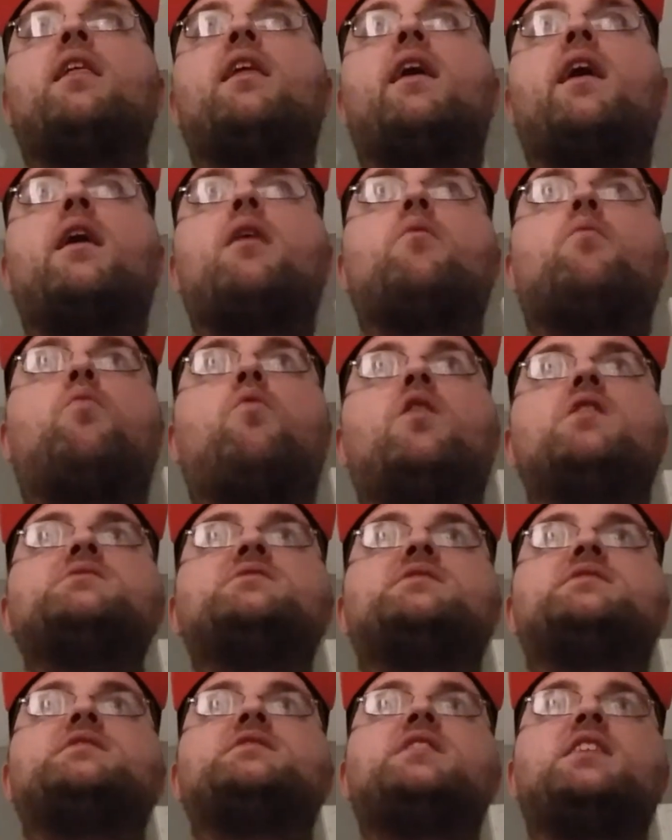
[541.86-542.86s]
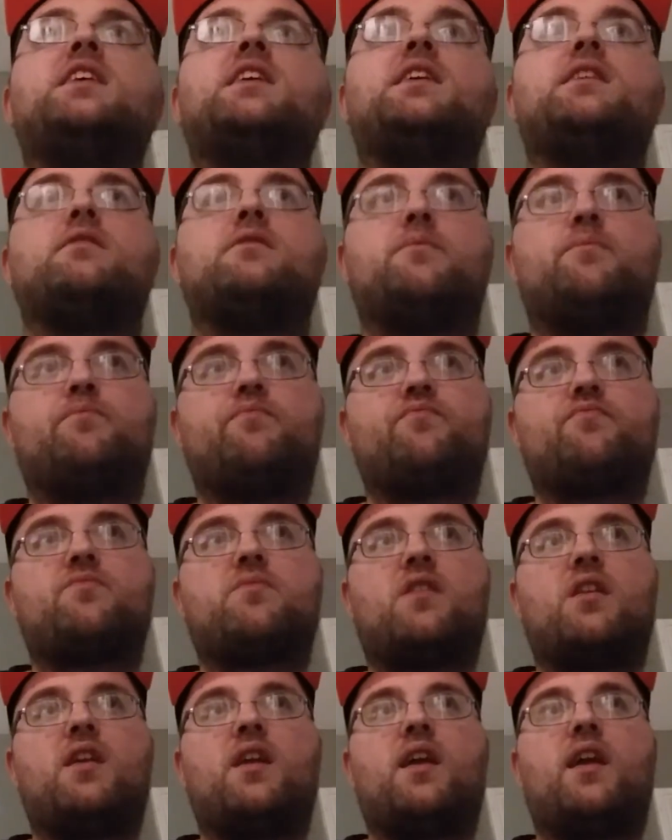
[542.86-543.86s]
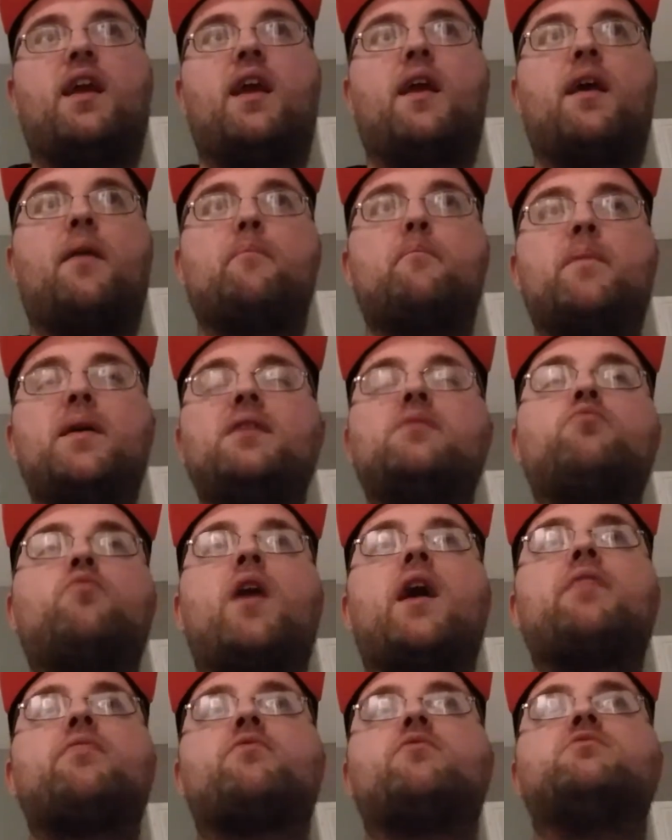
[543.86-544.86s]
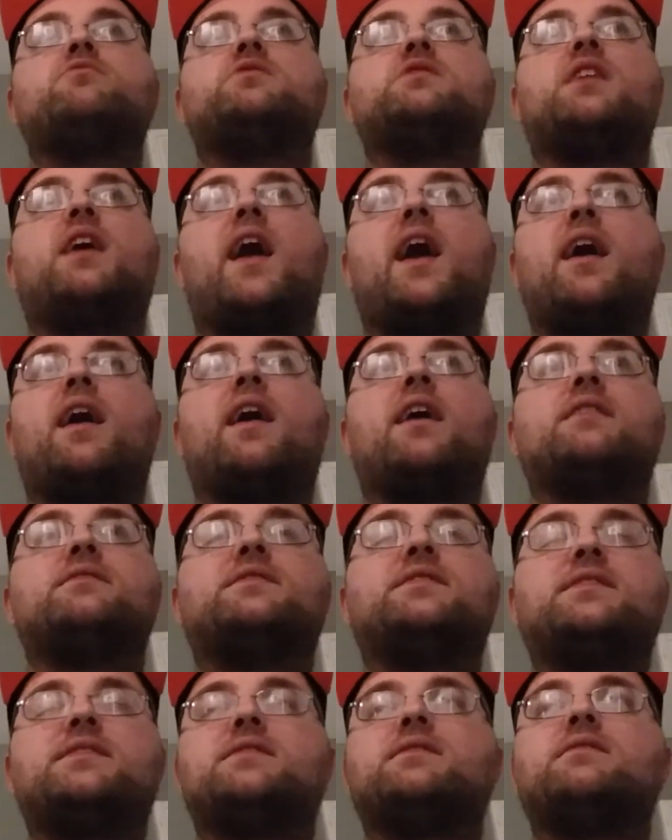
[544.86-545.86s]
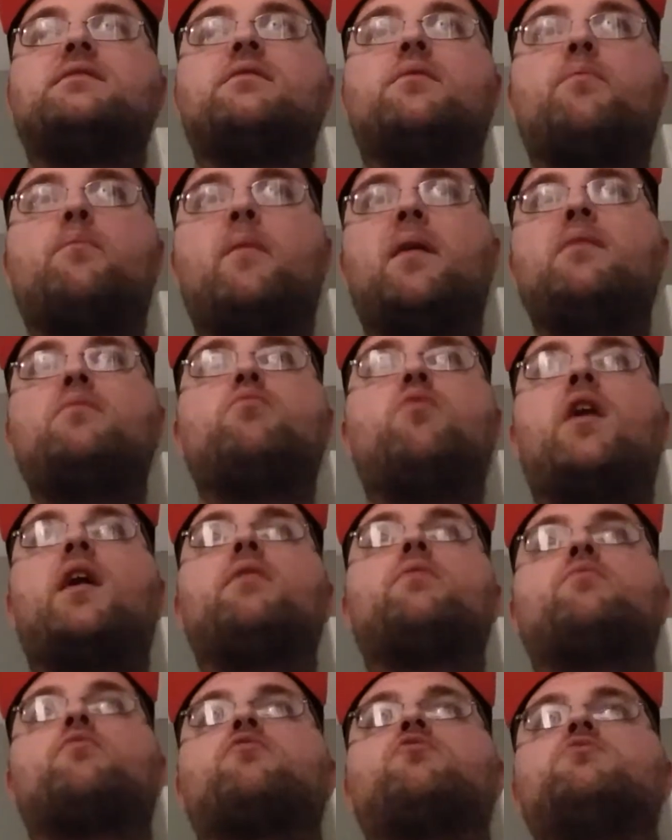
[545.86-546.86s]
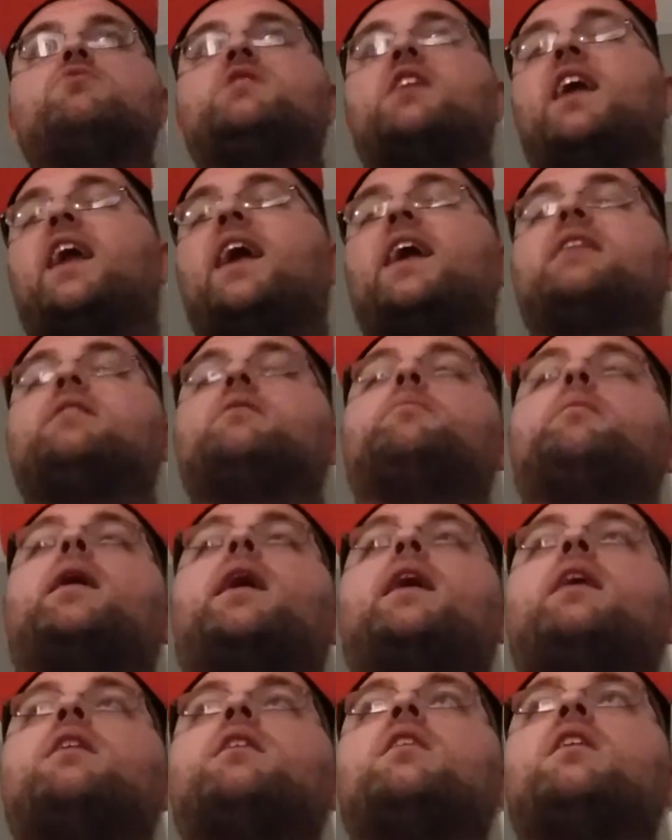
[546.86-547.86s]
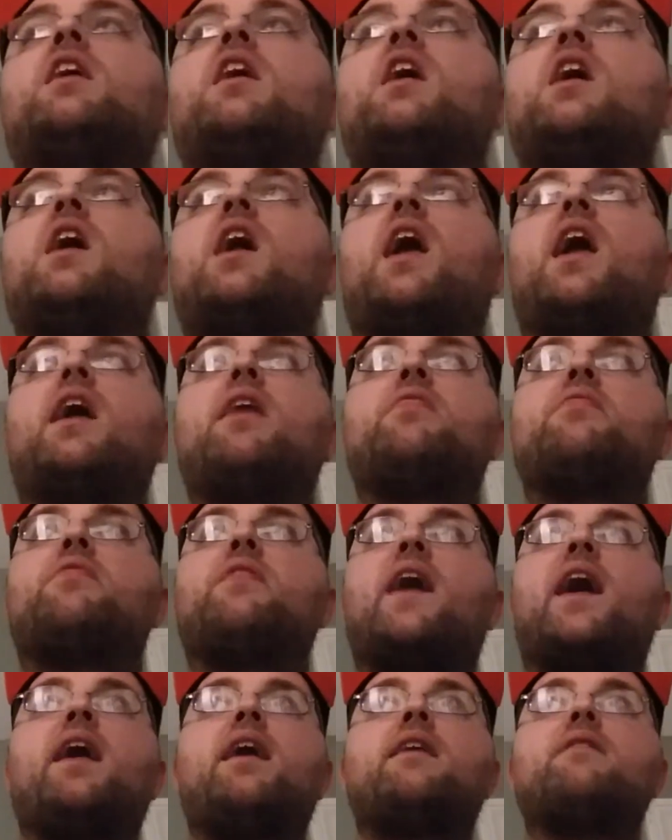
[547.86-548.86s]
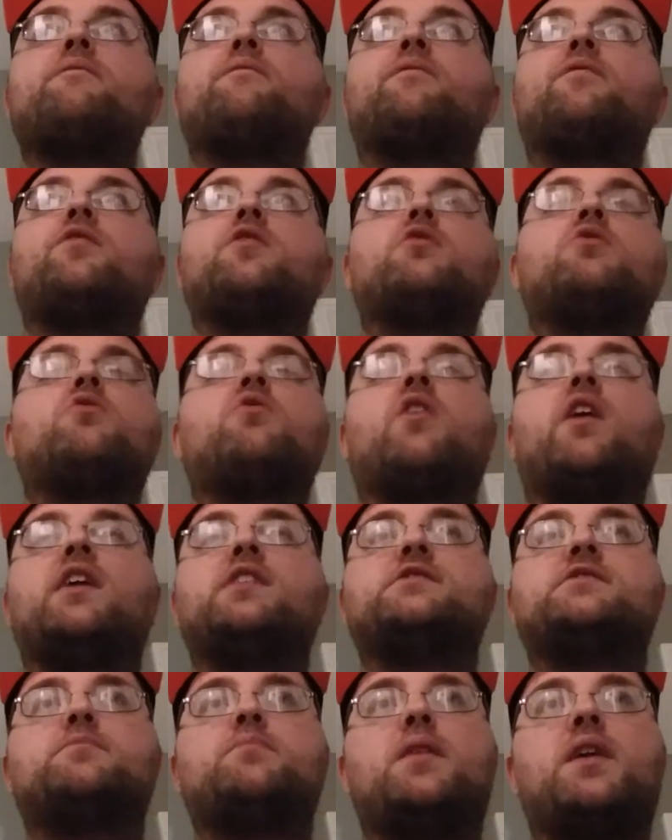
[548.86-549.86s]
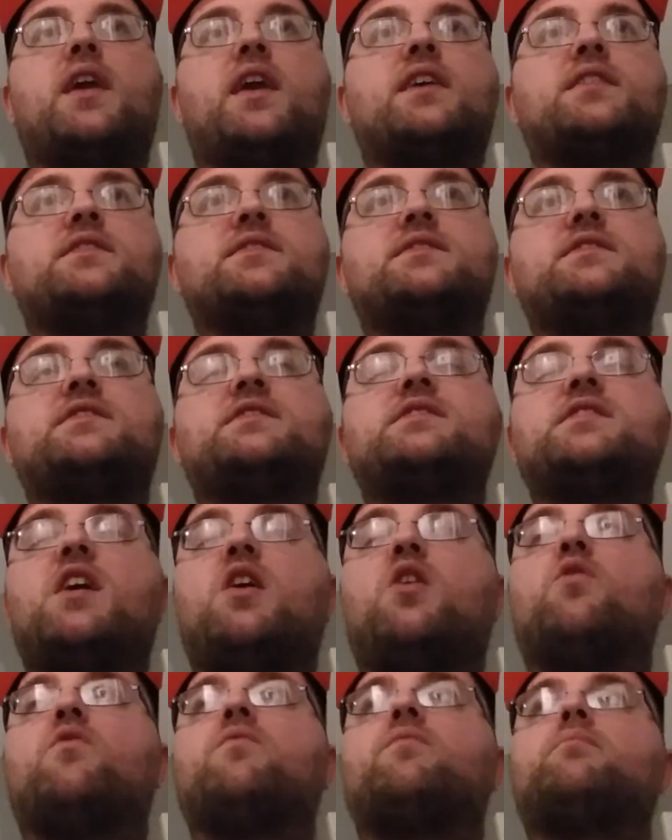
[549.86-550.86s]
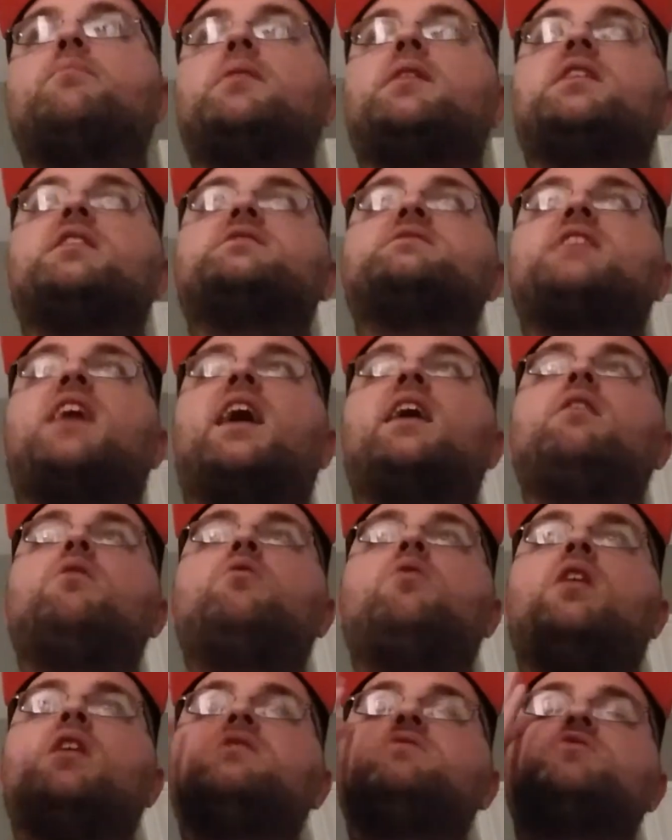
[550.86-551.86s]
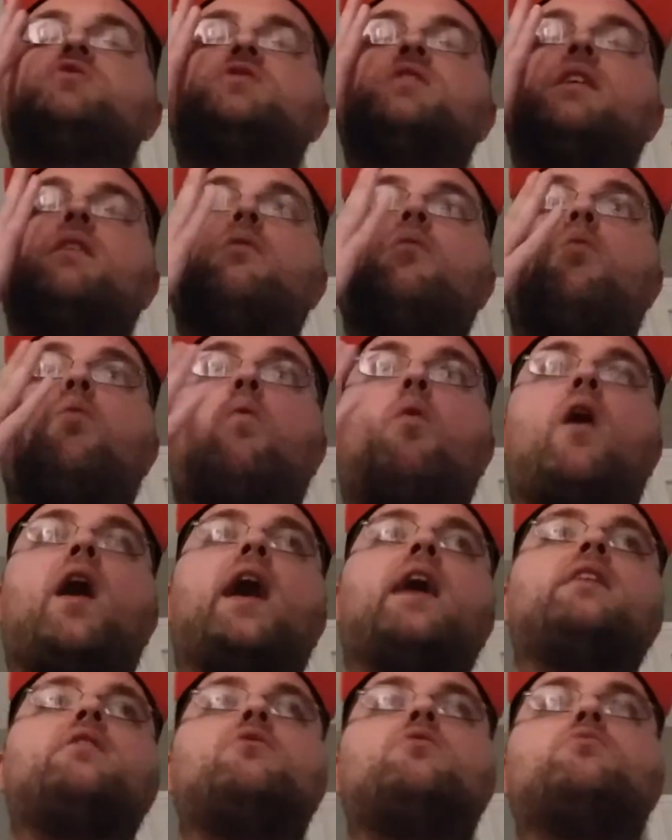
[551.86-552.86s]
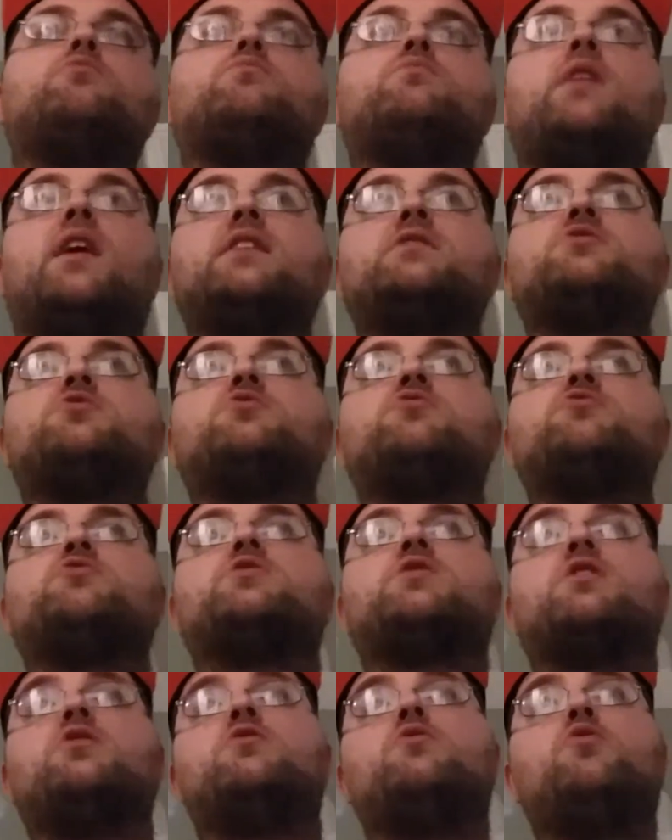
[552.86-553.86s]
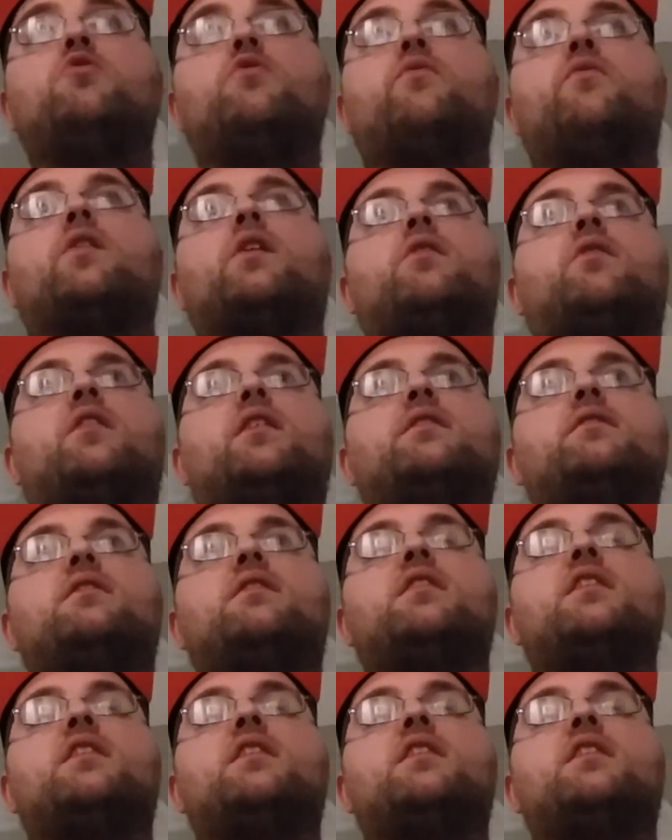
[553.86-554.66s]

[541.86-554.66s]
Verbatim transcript: in one scene, midway through the midway through the anime, and that infuriates me in itself because I don't understand why you introduced a new villain,